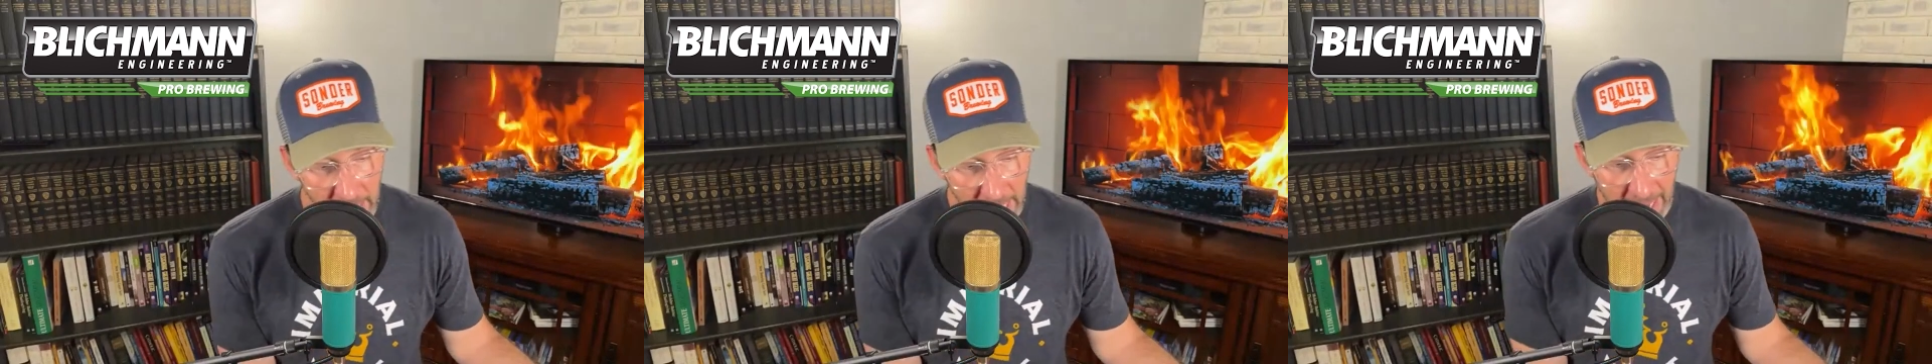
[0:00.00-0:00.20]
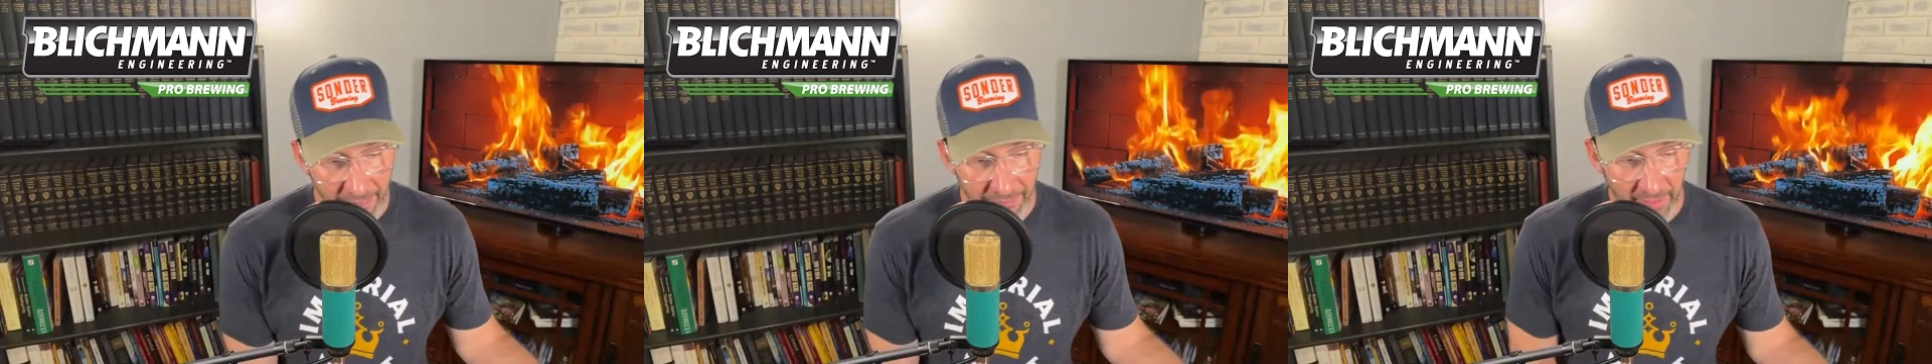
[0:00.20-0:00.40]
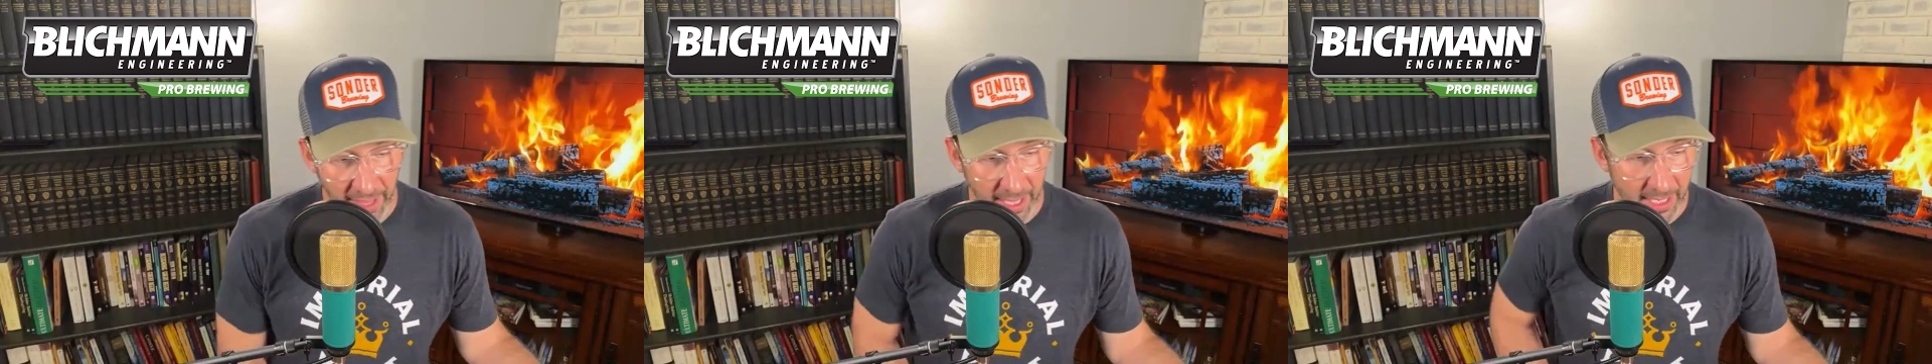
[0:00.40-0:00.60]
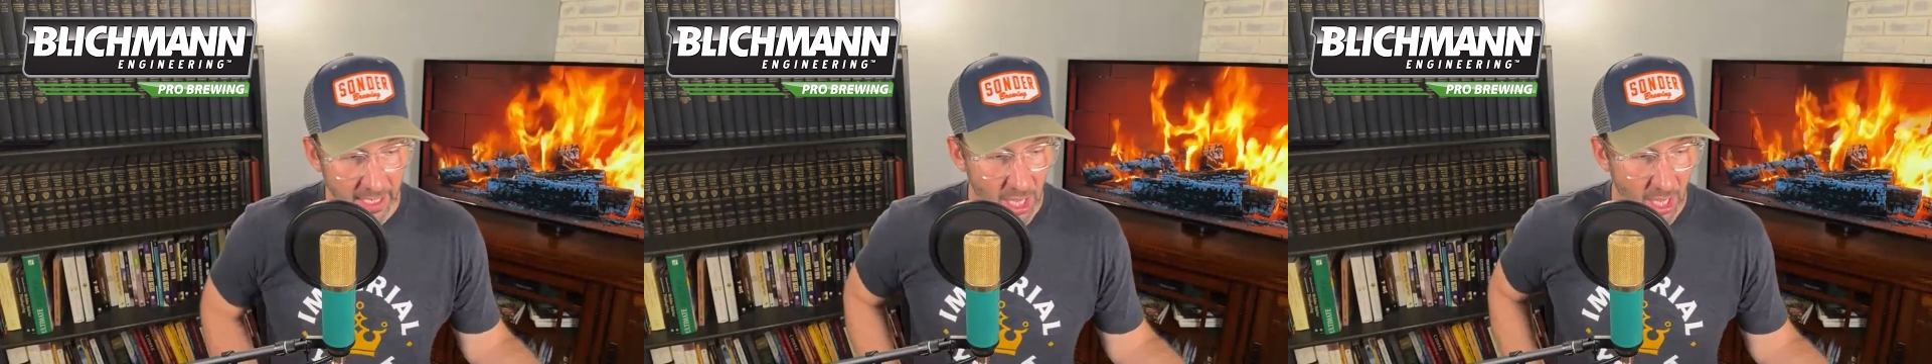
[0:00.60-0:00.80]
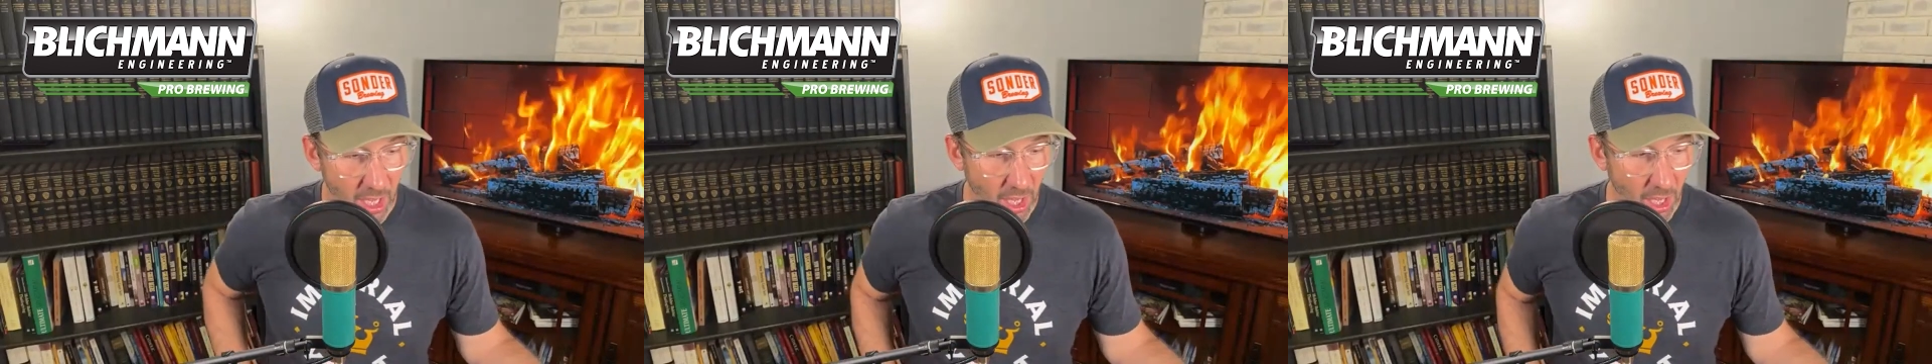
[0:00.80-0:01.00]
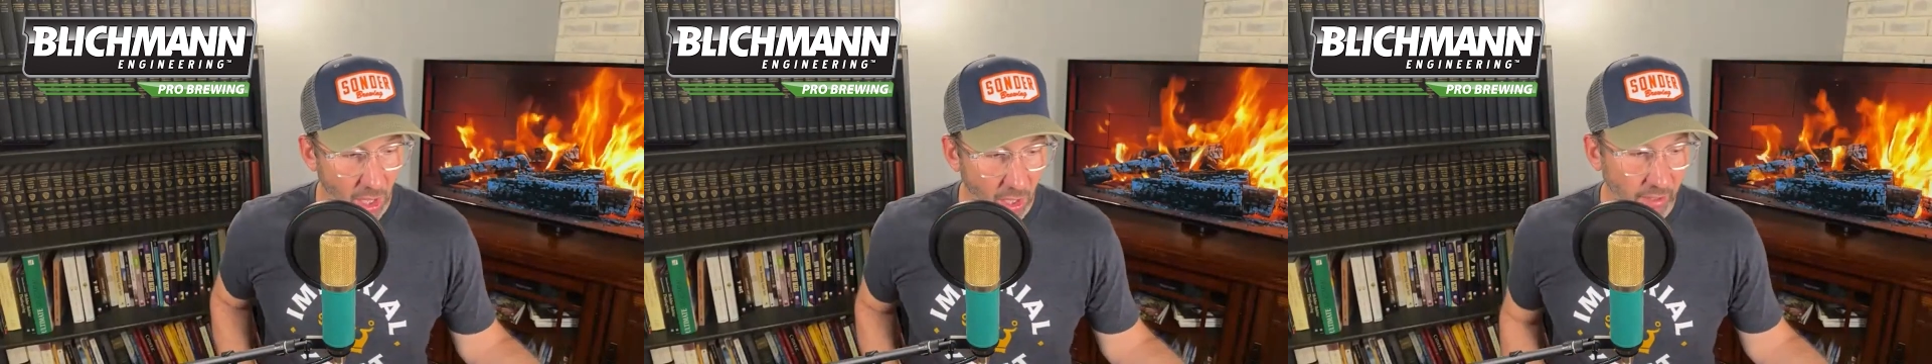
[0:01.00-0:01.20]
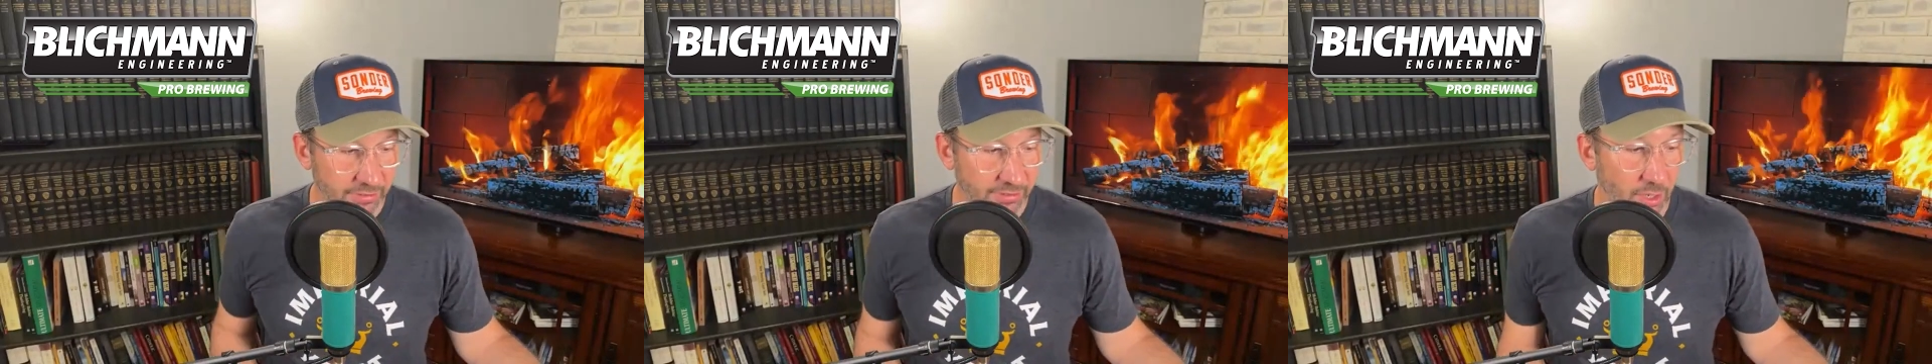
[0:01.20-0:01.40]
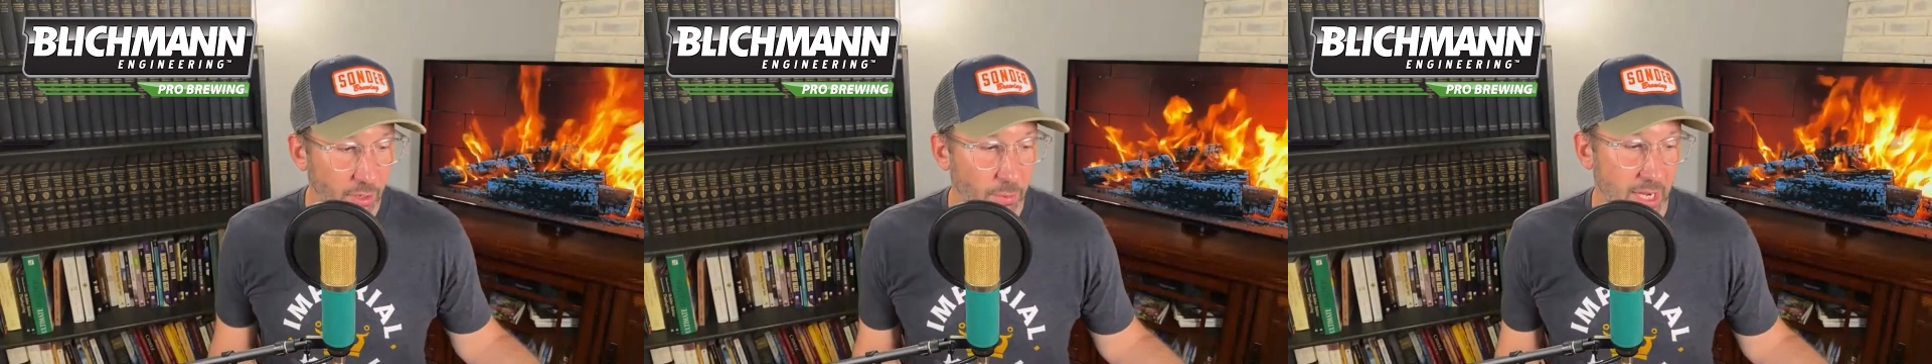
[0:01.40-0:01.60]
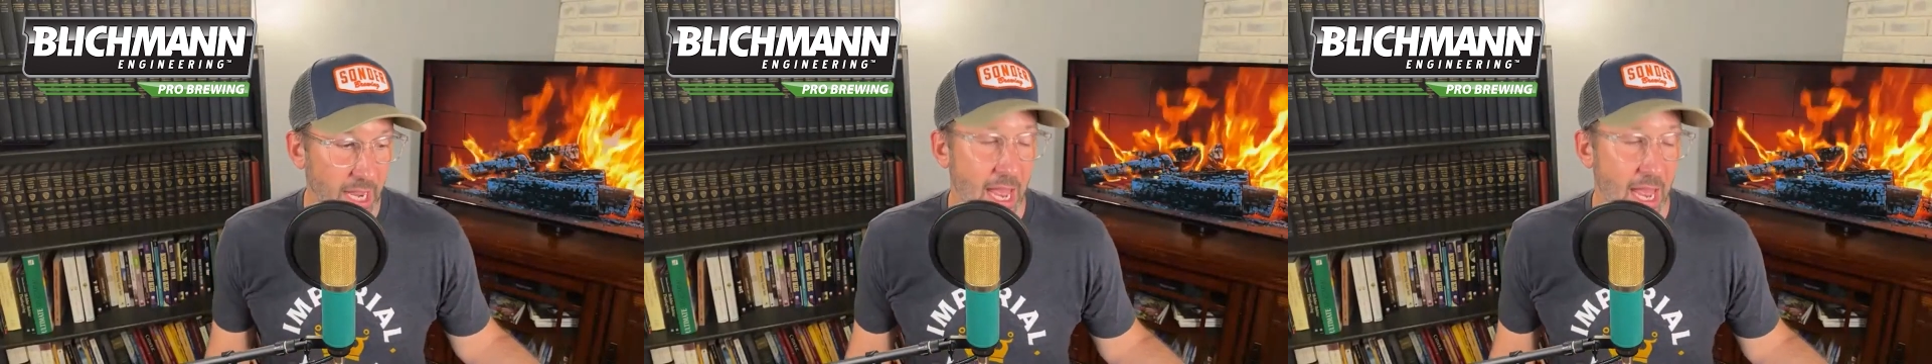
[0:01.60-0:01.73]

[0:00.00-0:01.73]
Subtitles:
And then also we